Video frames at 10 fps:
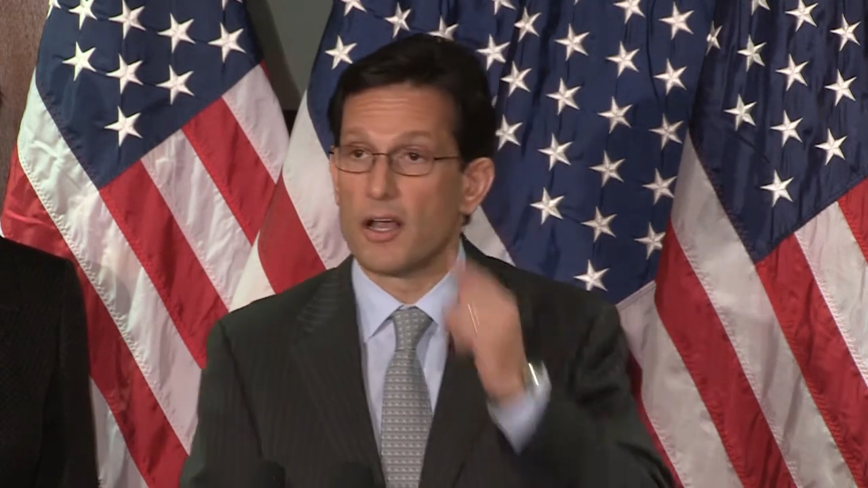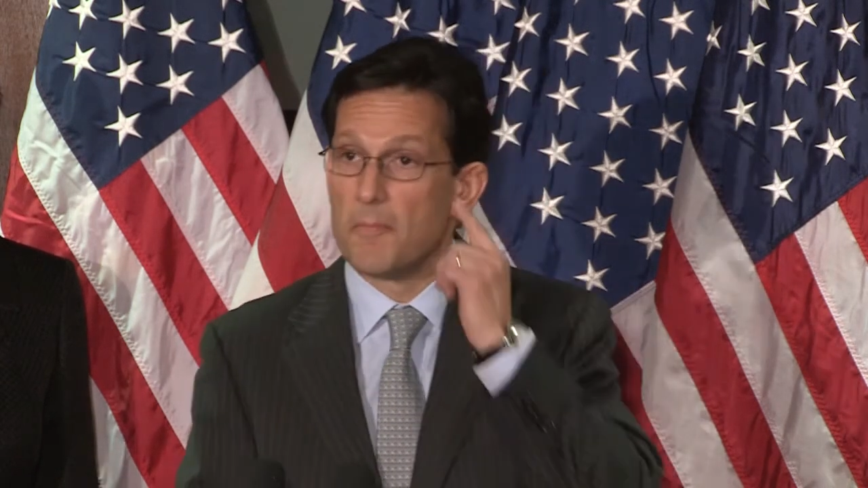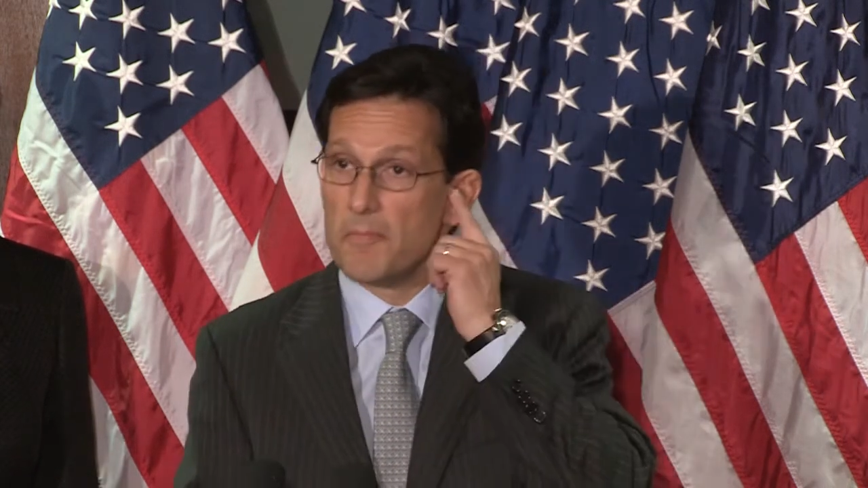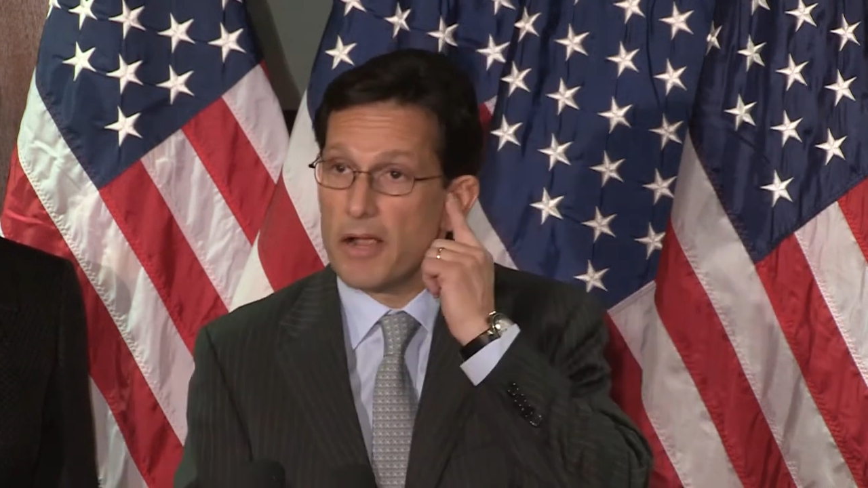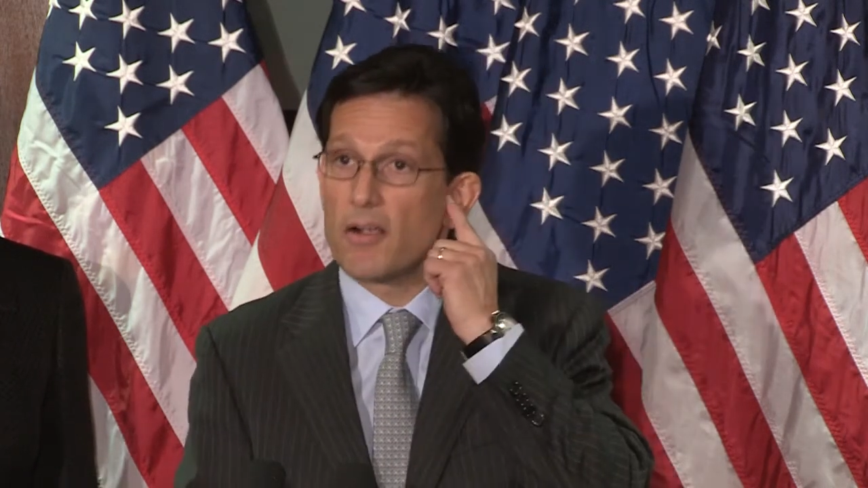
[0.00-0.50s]

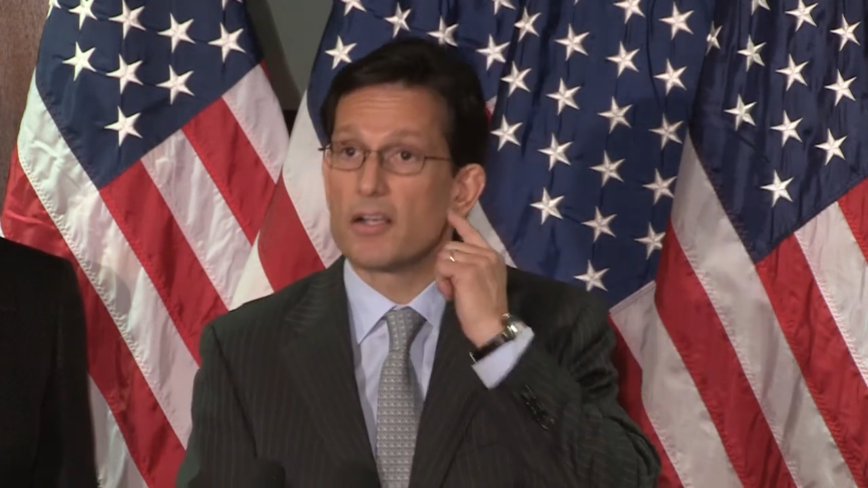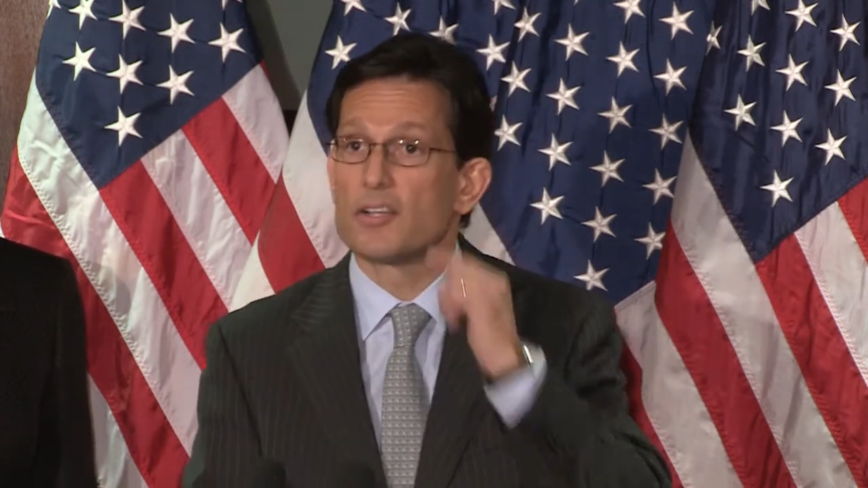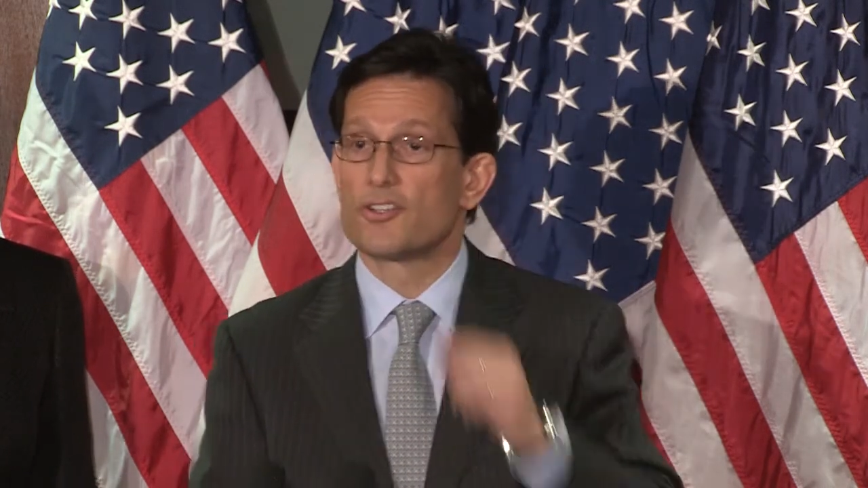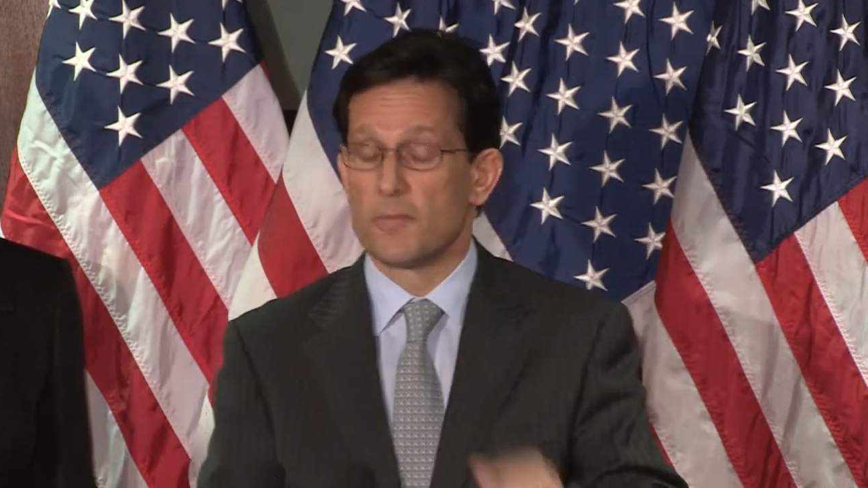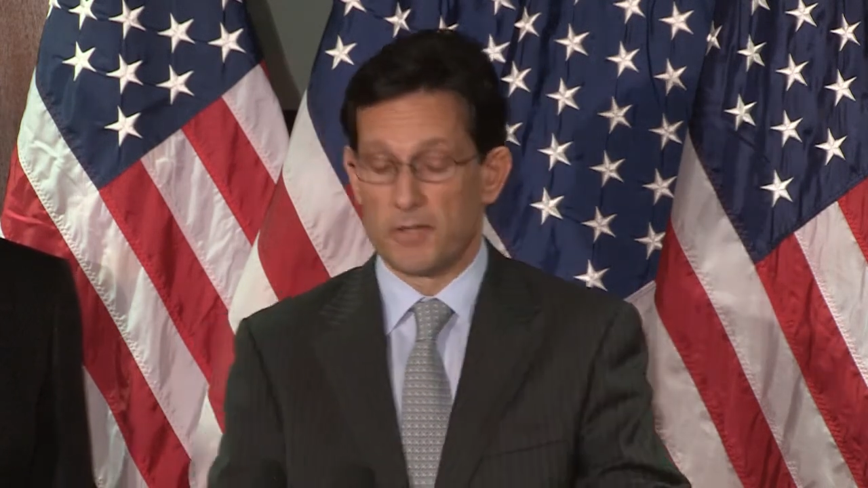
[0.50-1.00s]

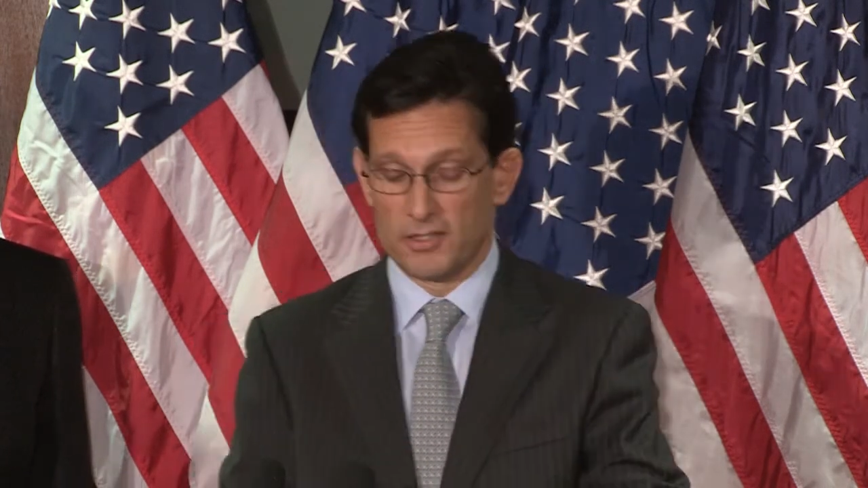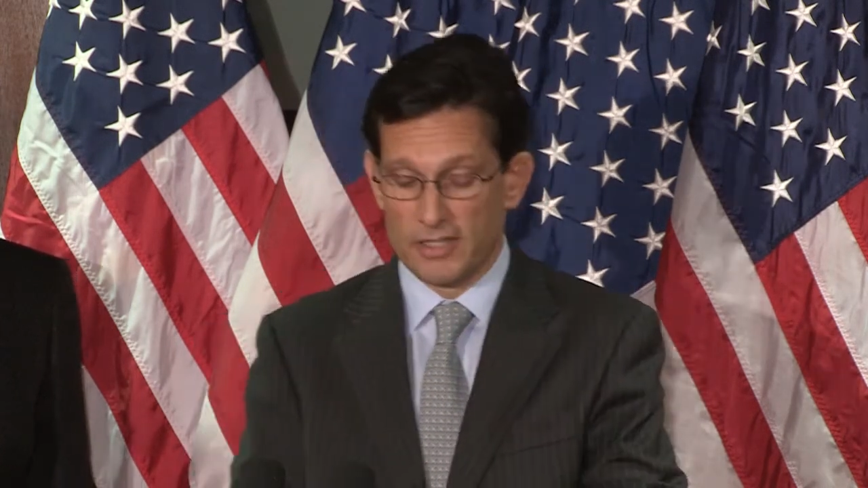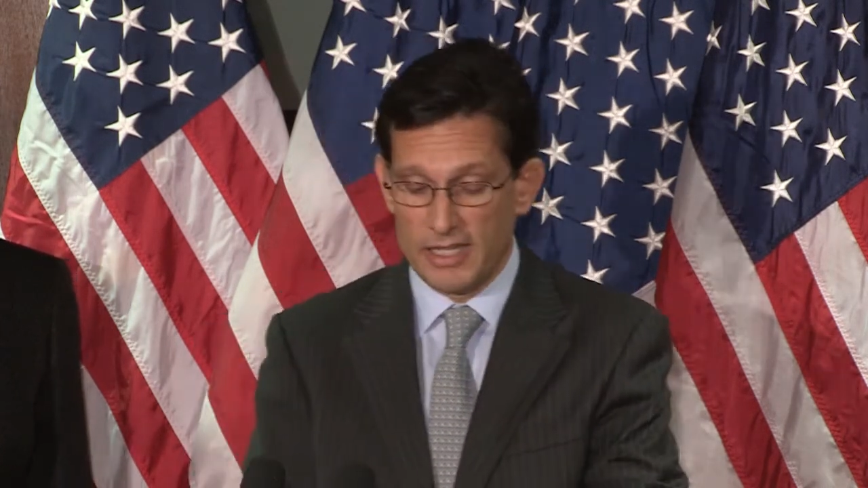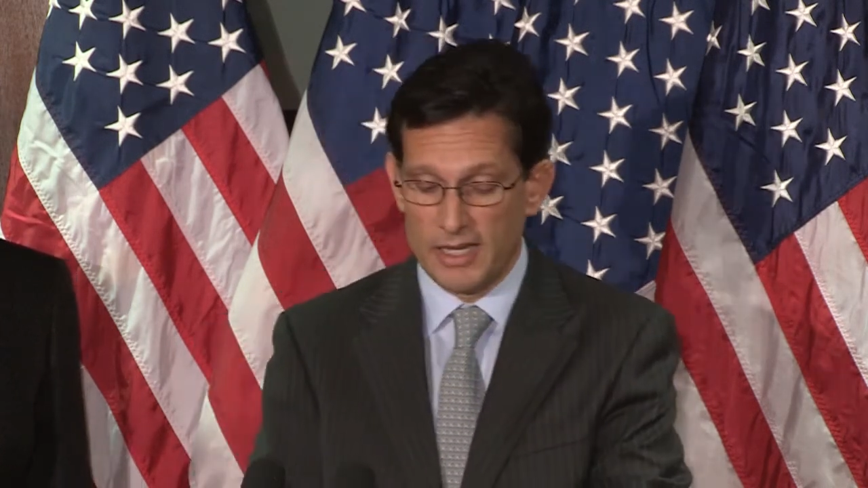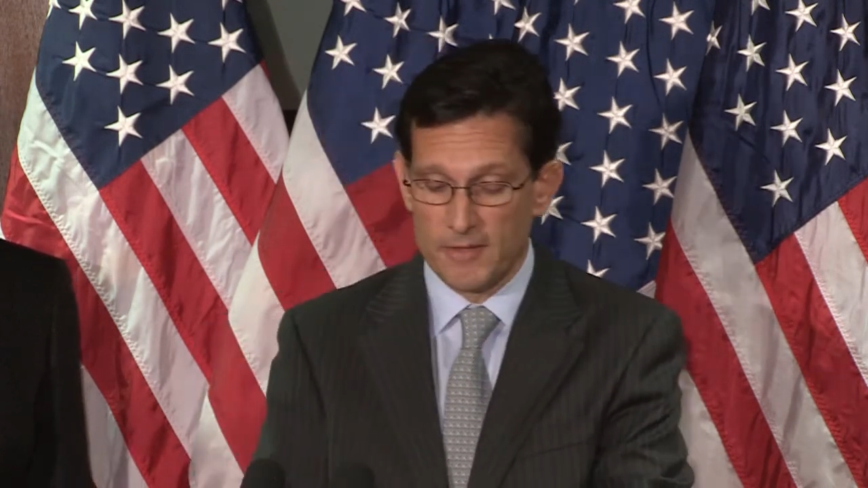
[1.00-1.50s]
America should be
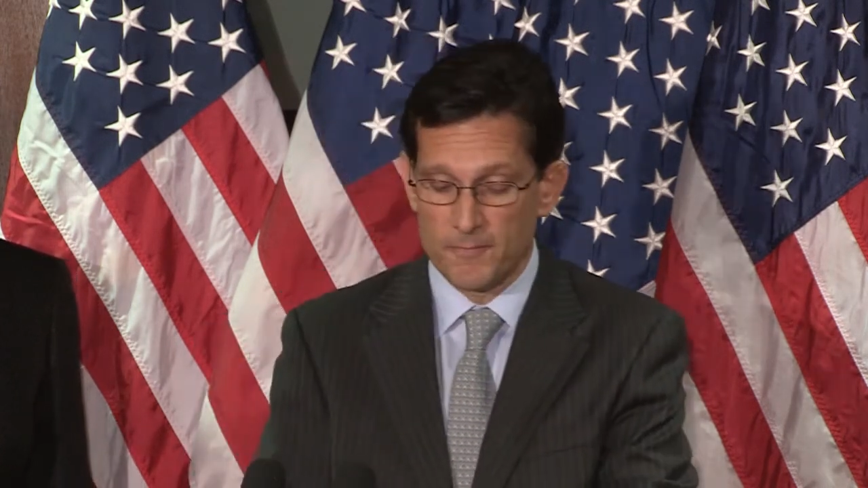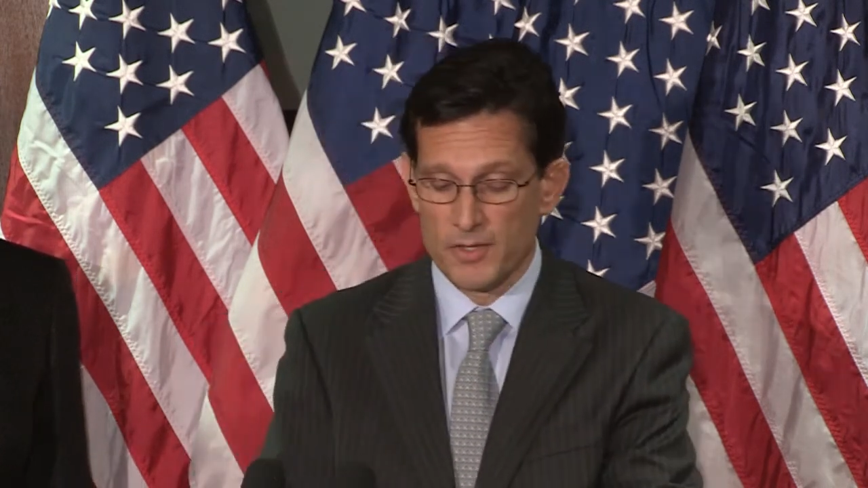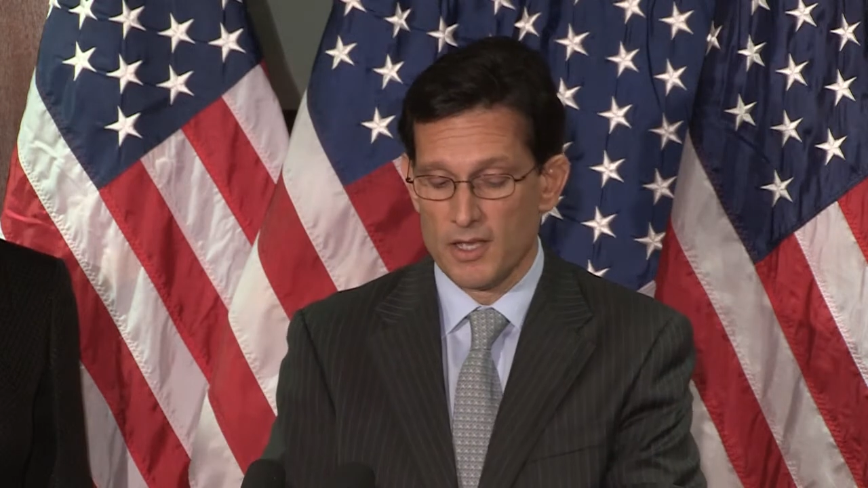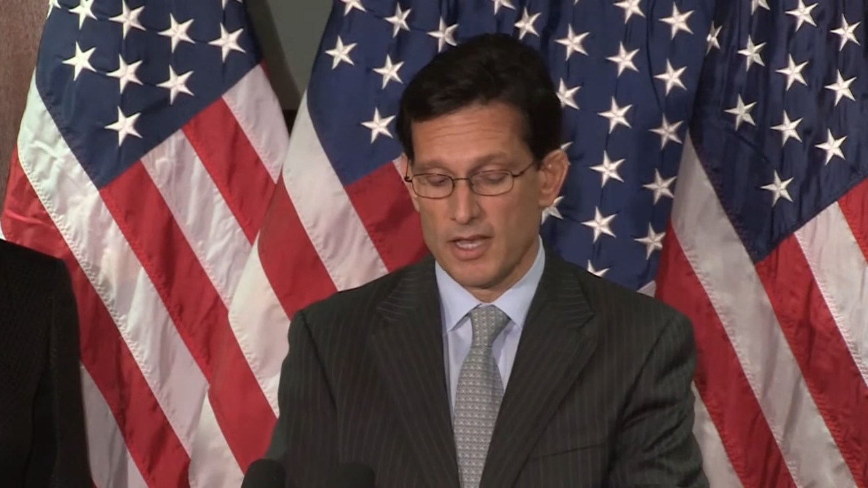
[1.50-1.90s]
leading,